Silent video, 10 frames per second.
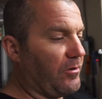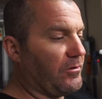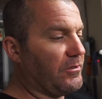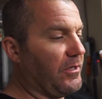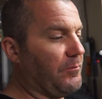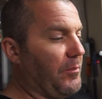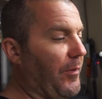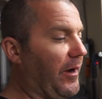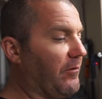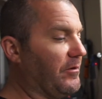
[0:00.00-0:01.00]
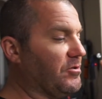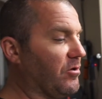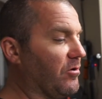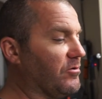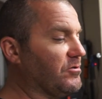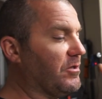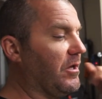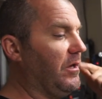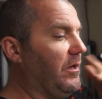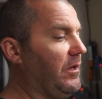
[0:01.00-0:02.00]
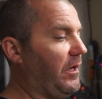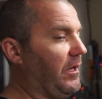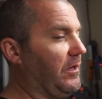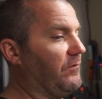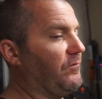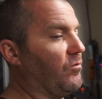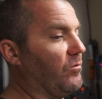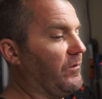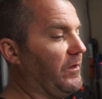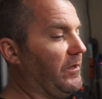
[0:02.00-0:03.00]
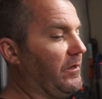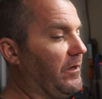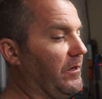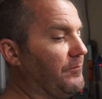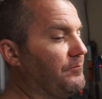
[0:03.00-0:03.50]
to keep the battery charged, and for the uh,